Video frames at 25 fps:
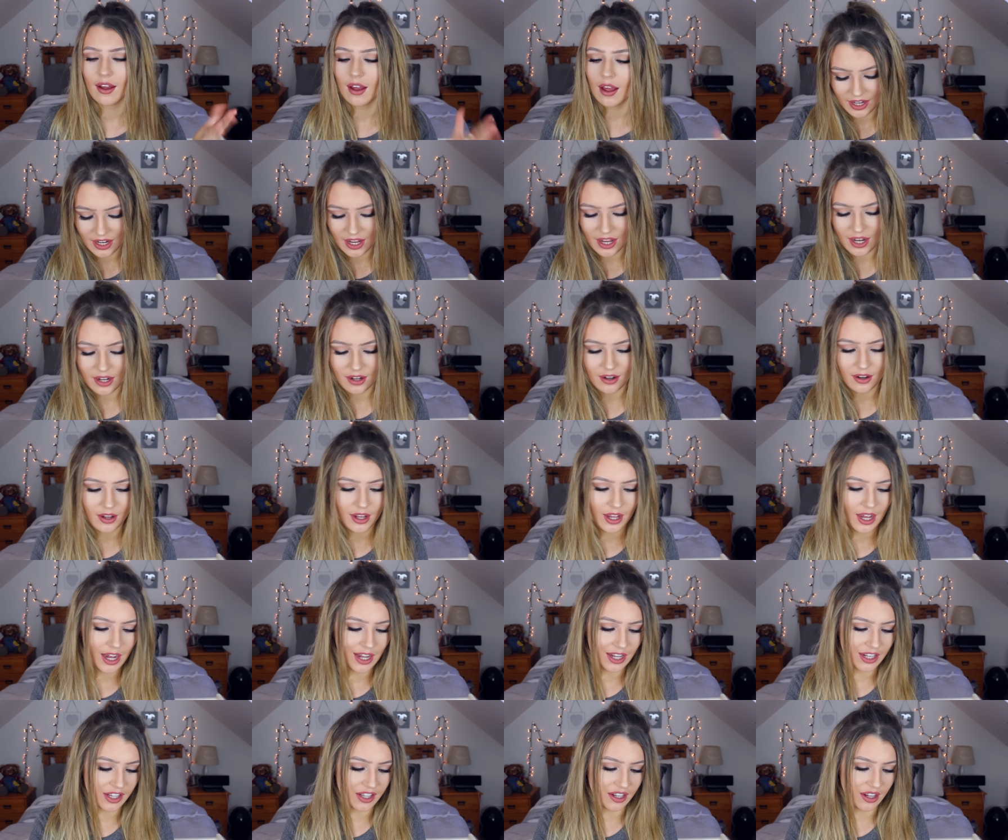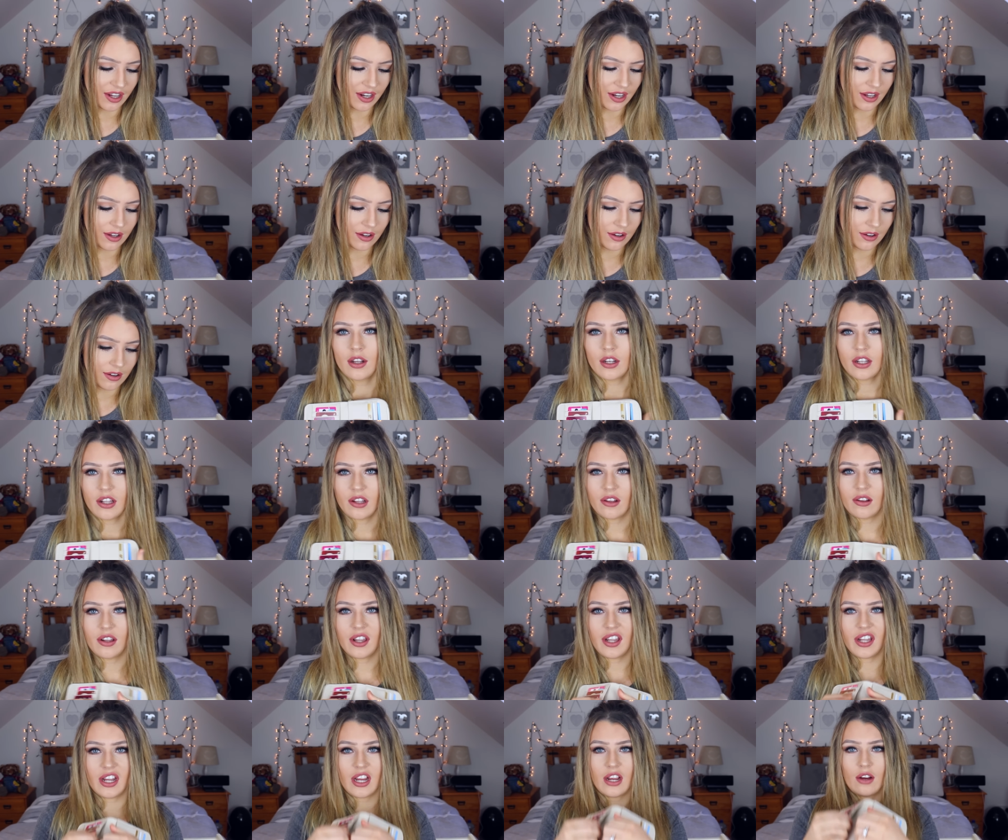And then it has like two
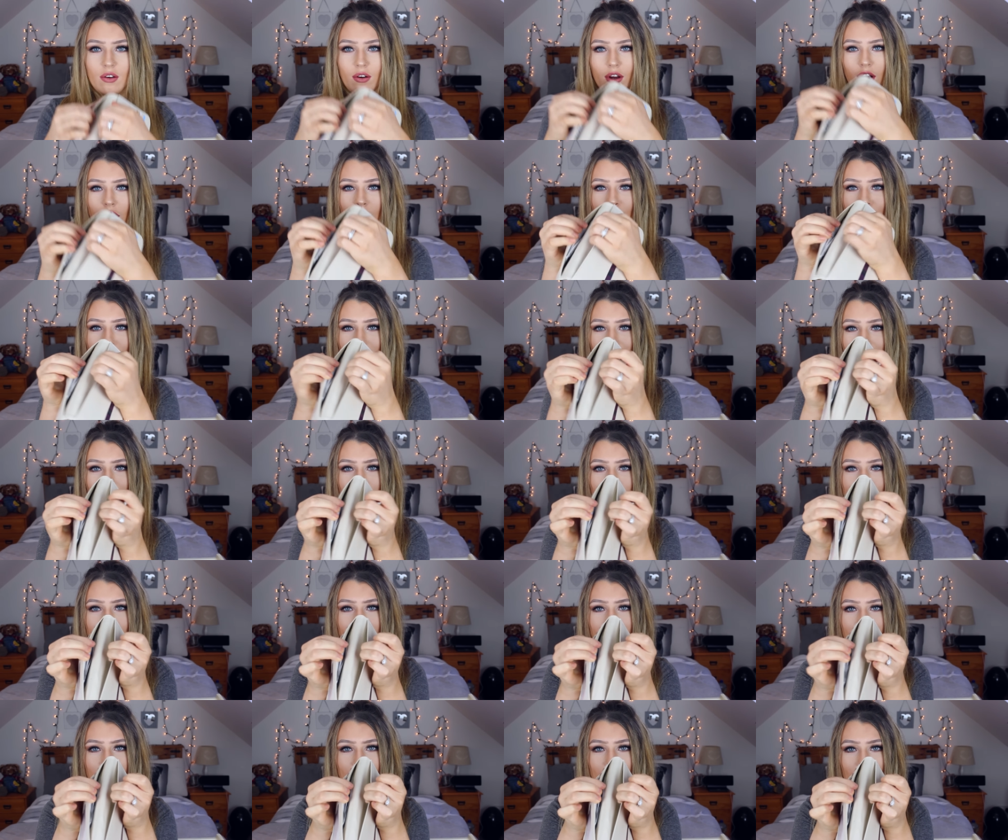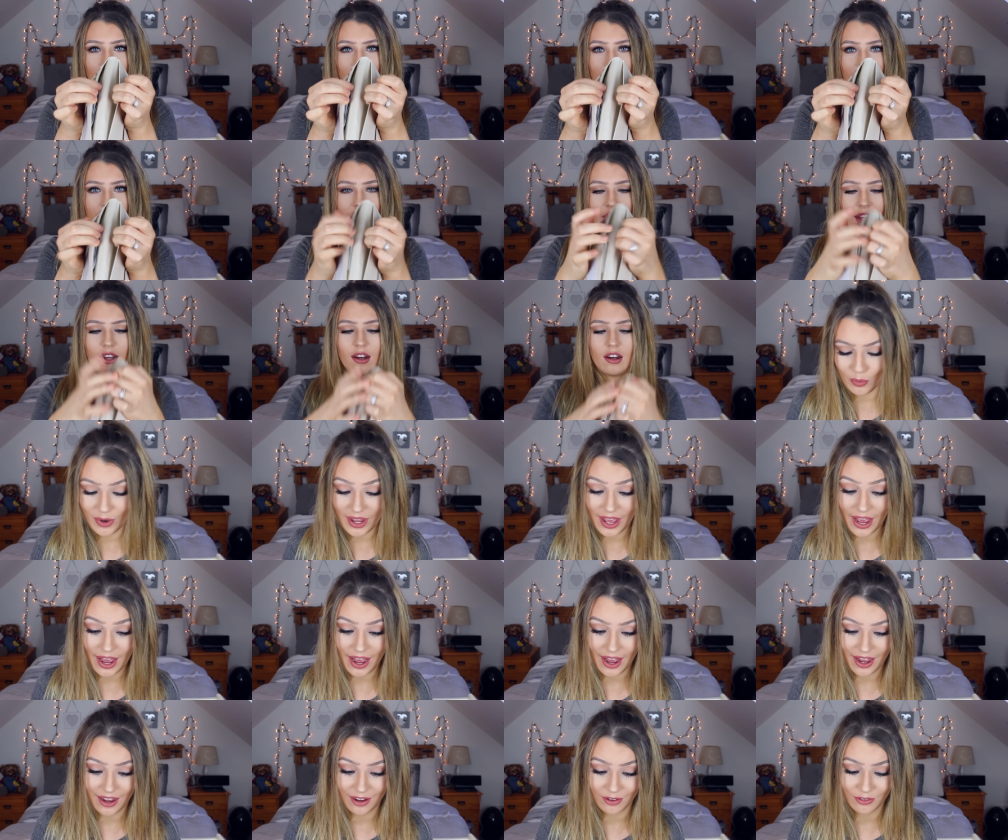secret compartments back here. We
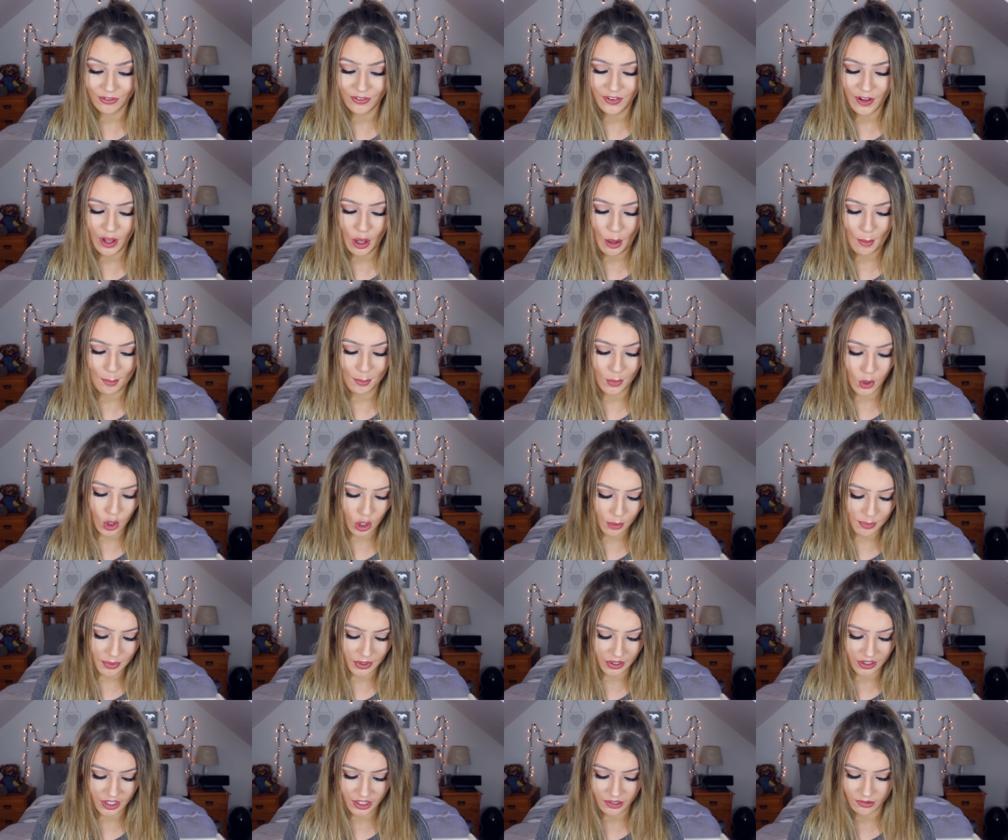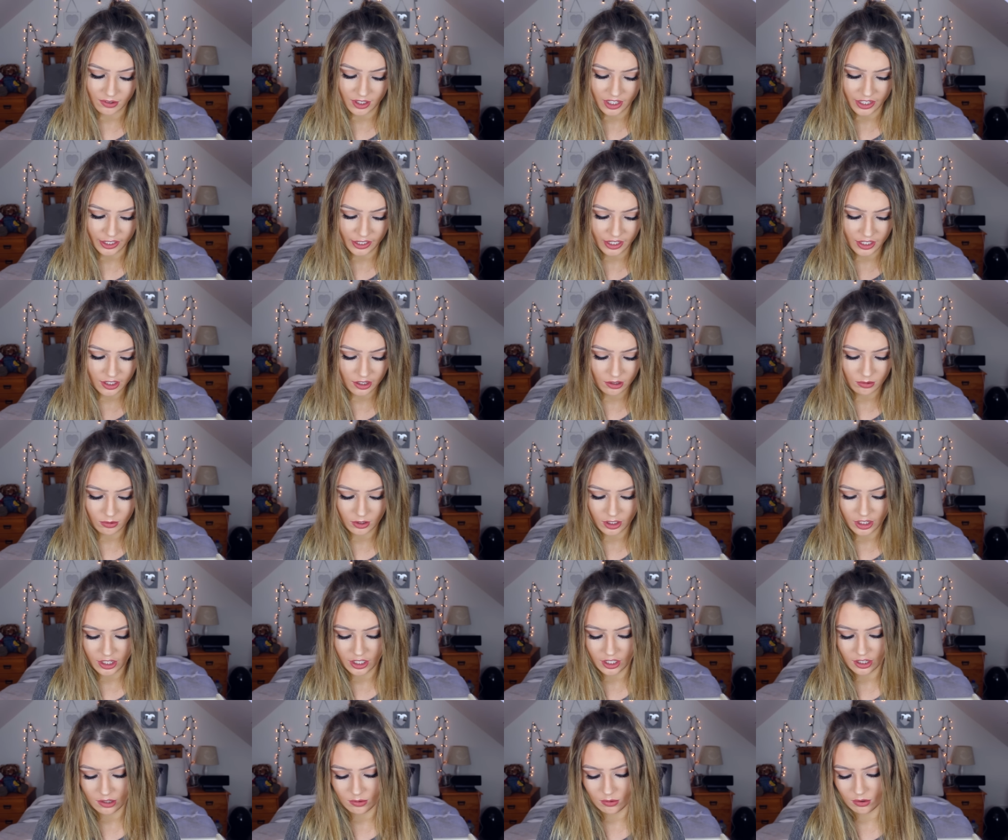have more Boots receipts.
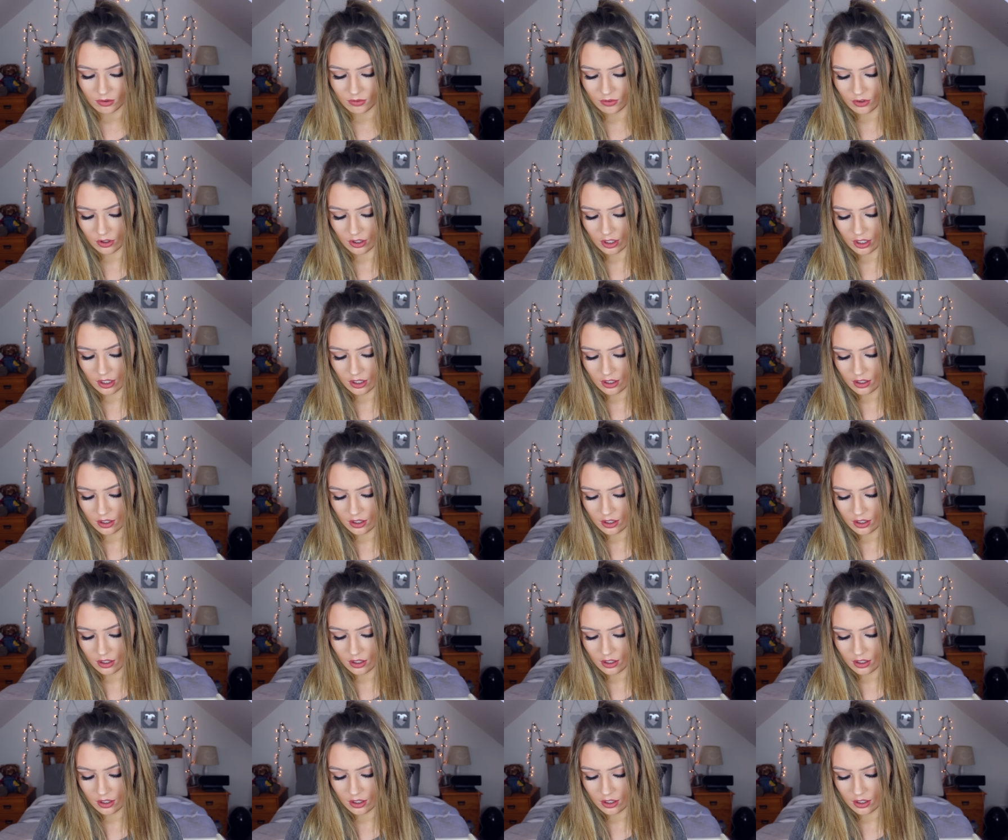What's this one for?